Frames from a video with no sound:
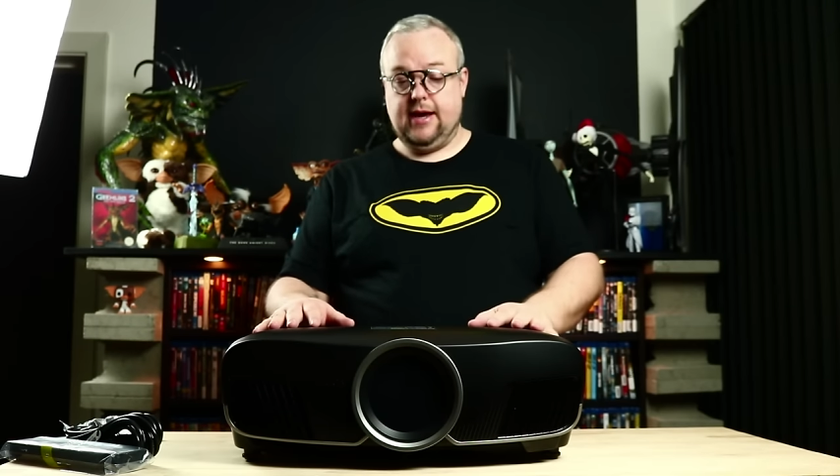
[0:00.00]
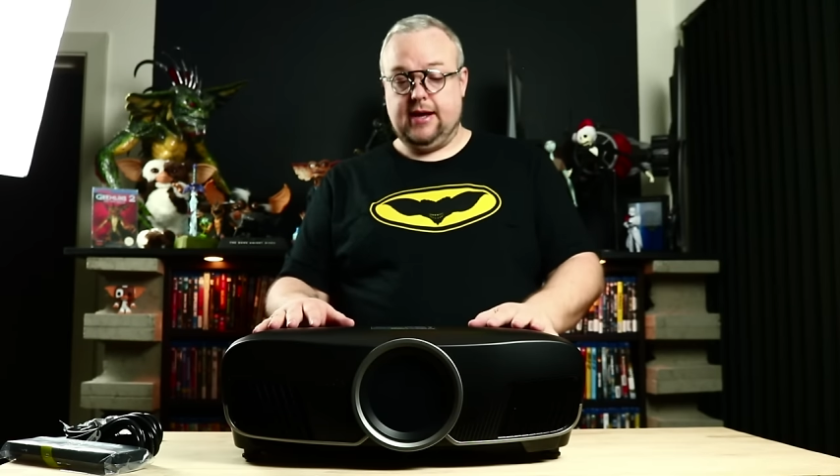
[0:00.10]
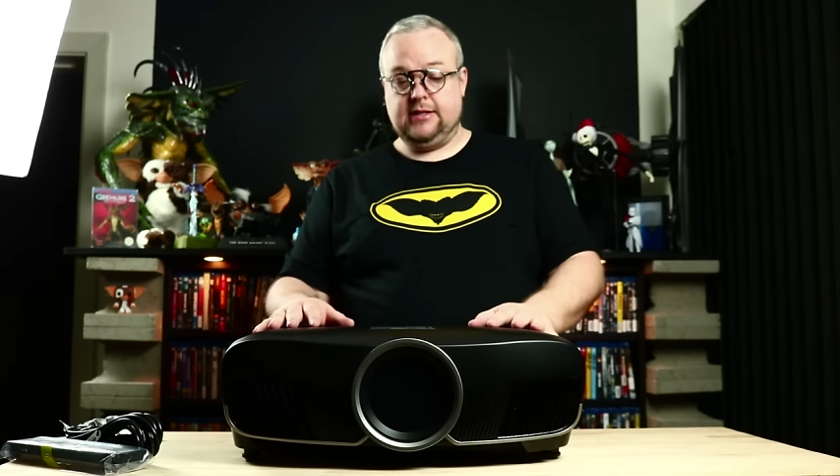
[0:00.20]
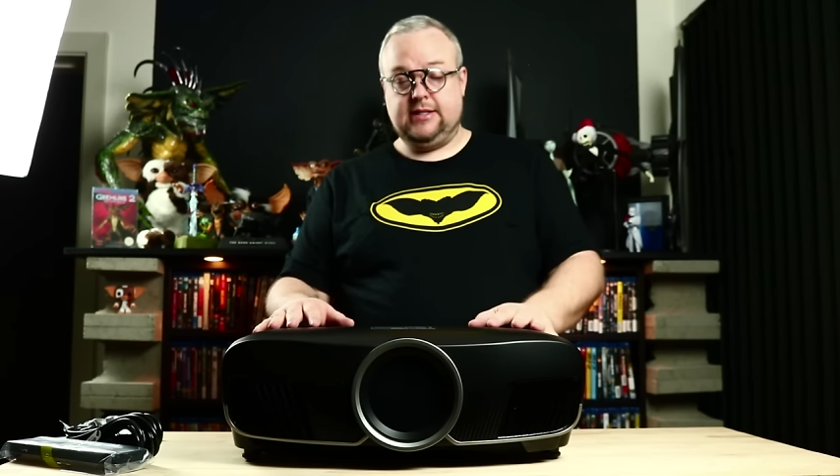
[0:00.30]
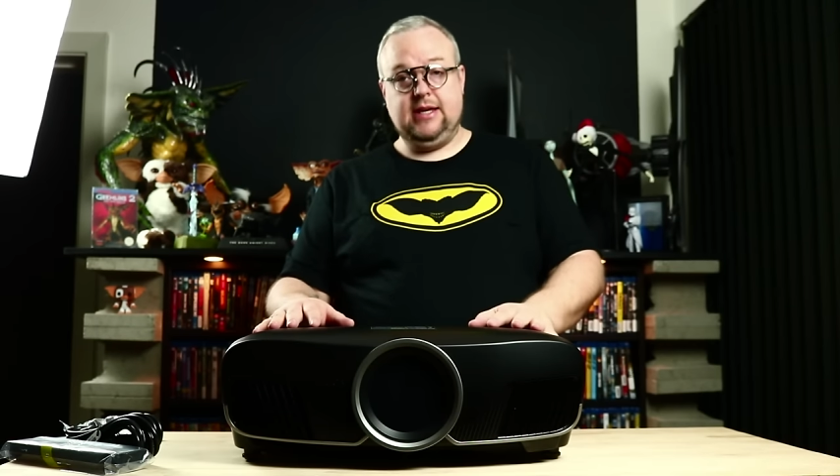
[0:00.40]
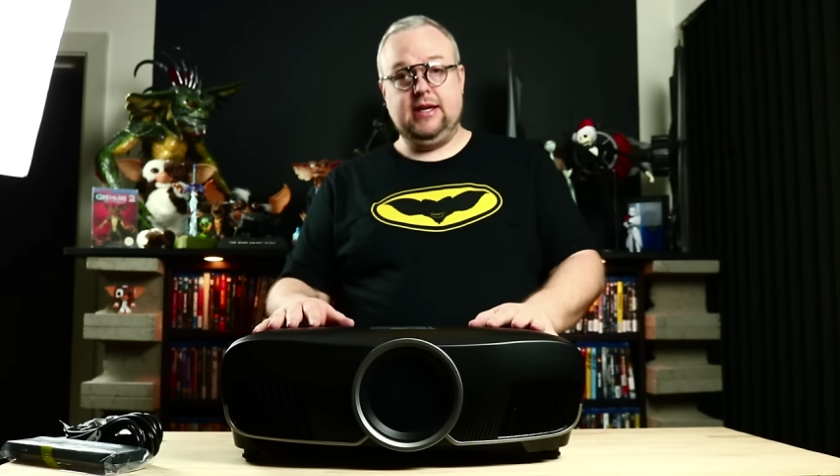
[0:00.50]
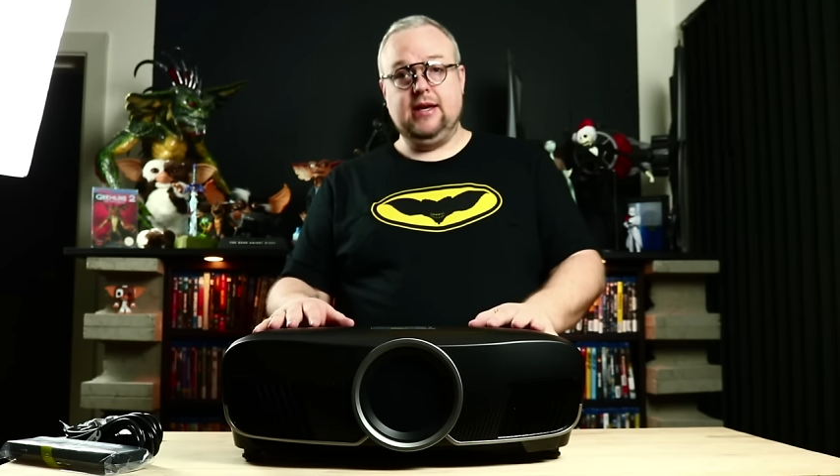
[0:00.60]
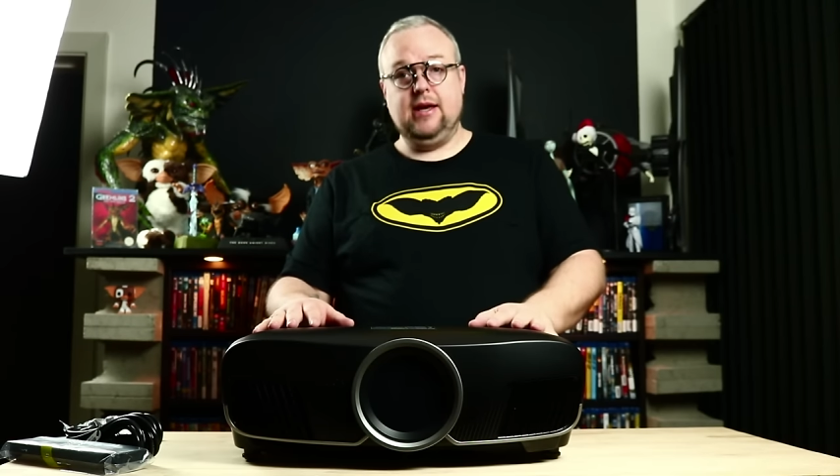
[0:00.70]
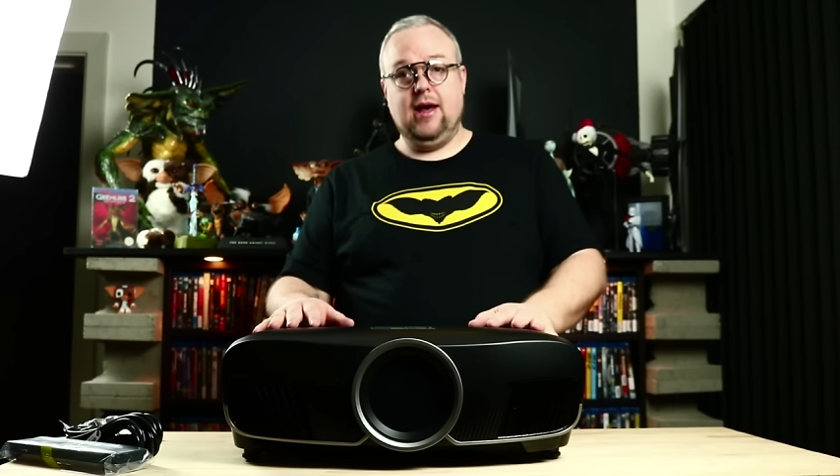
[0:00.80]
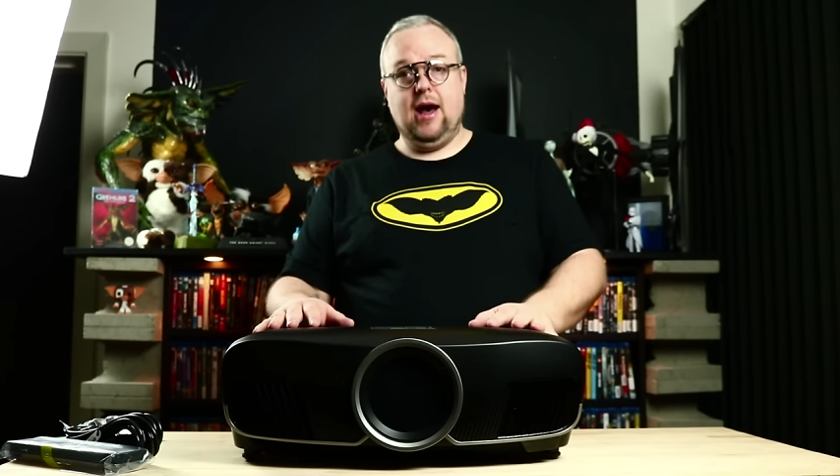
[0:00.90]
and see
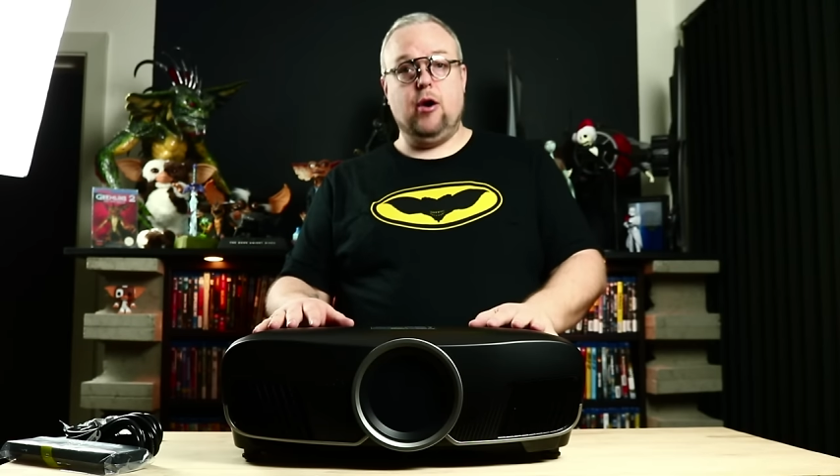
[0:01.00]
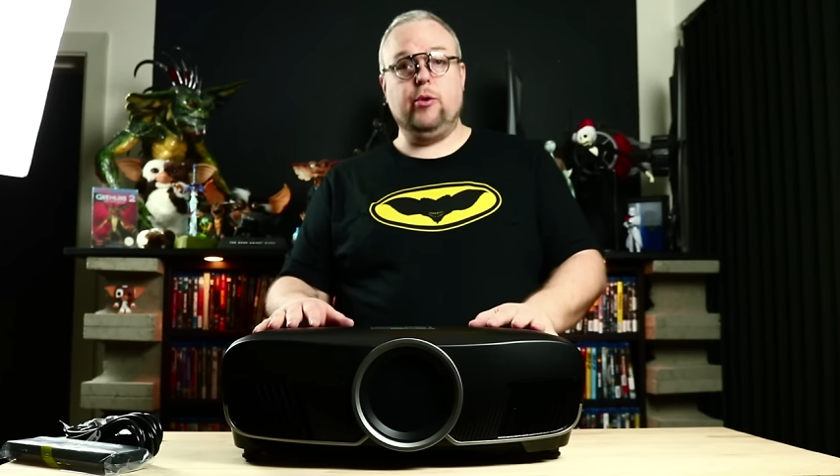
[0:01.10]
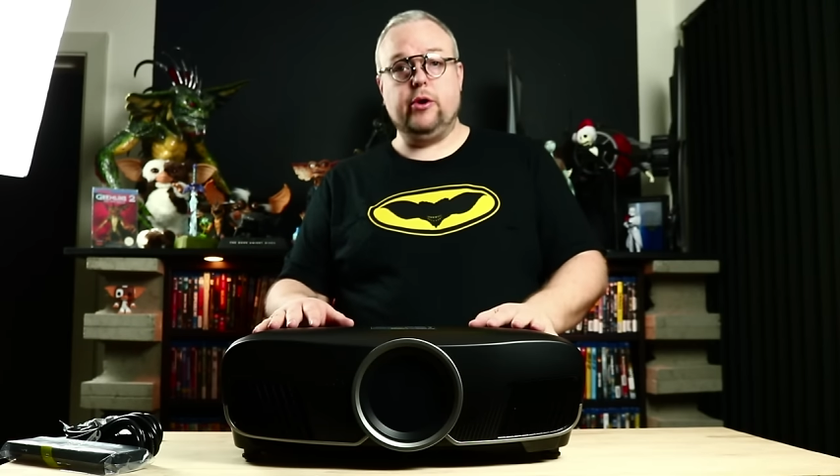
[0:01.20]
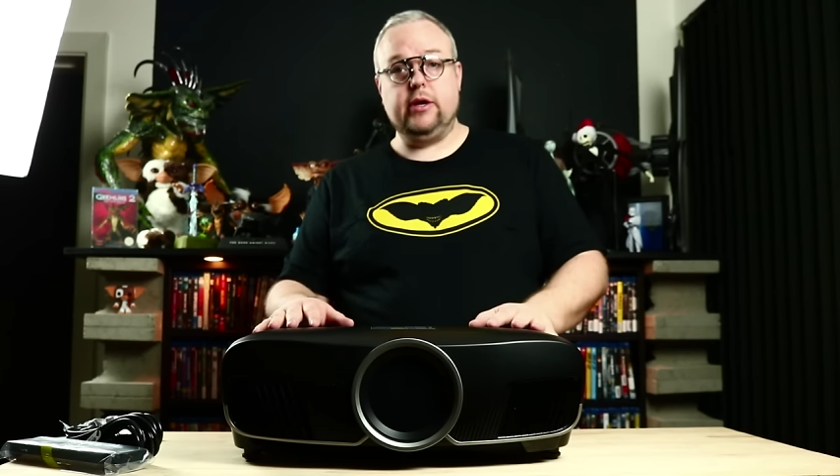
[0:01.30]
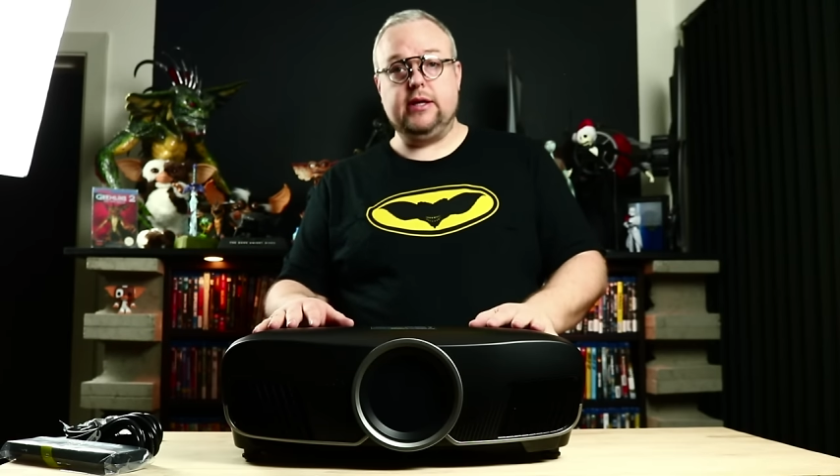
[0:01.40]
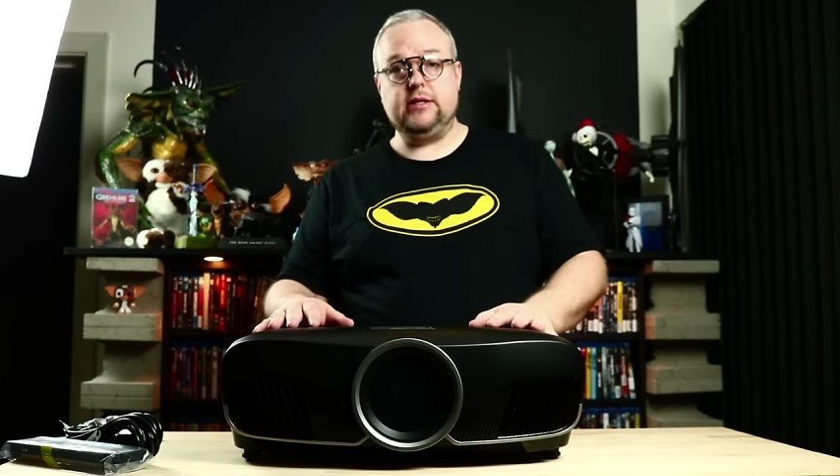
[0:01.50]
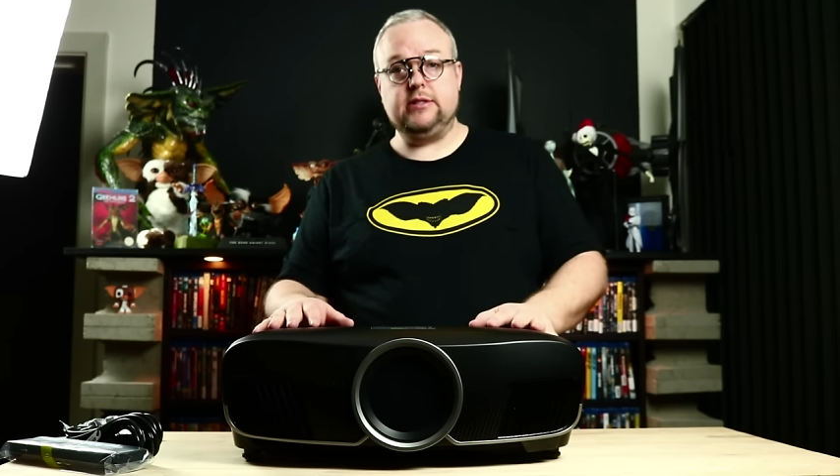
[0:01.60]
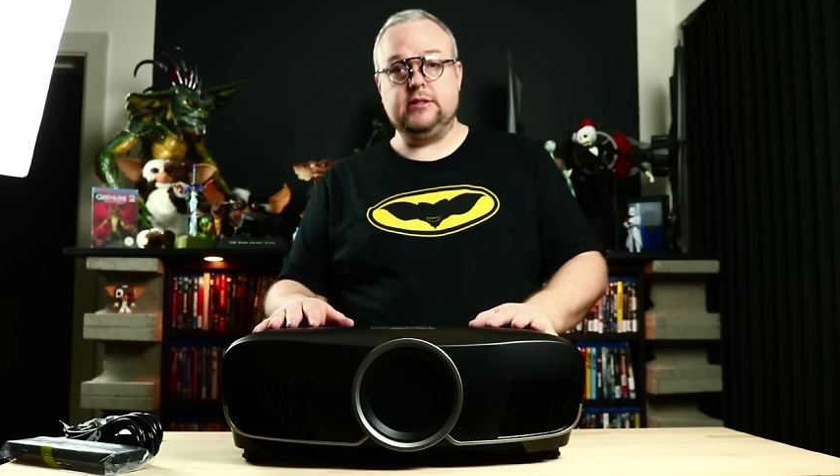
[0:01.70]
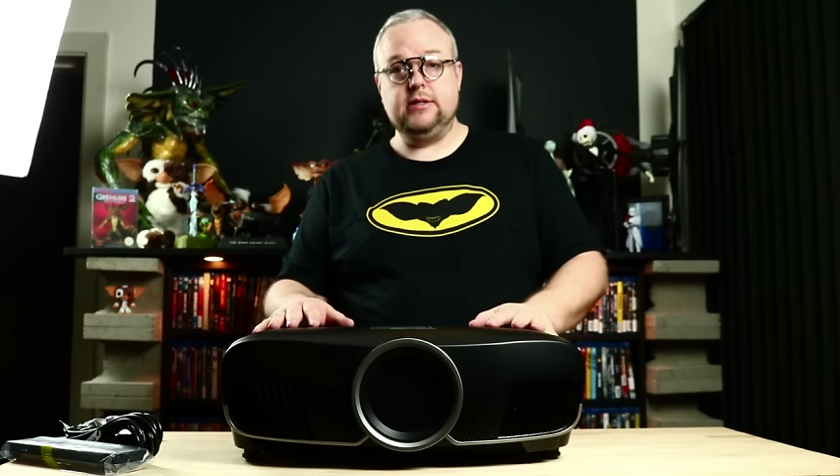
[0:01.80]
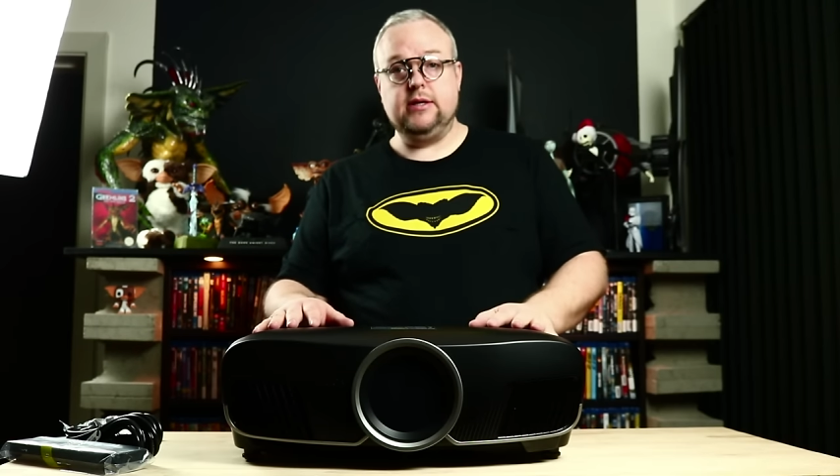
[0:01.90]
how good it is